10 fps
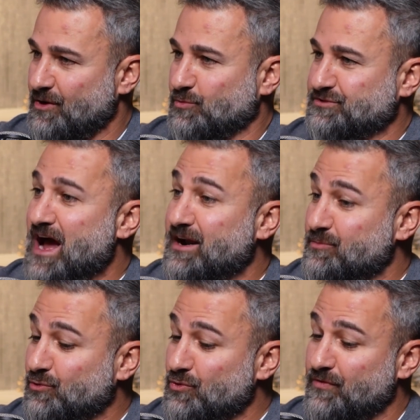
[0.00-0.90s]
was not
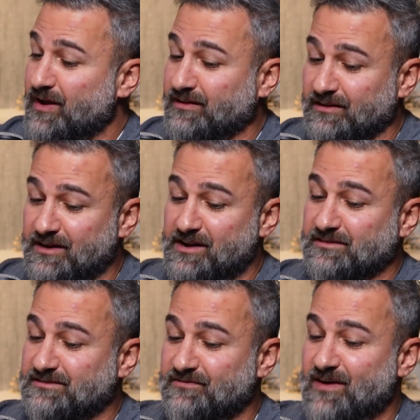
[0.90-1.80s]
improving, the
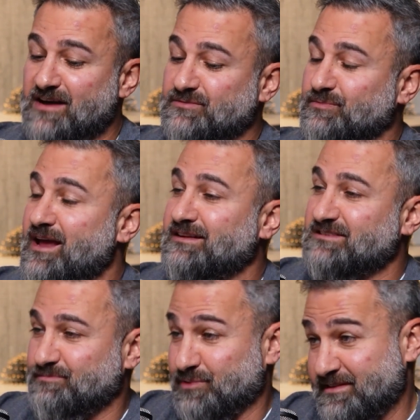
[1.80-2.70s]
Lydians devised a plan to
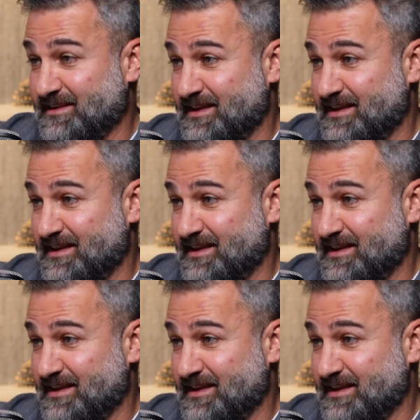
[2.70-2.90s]
split the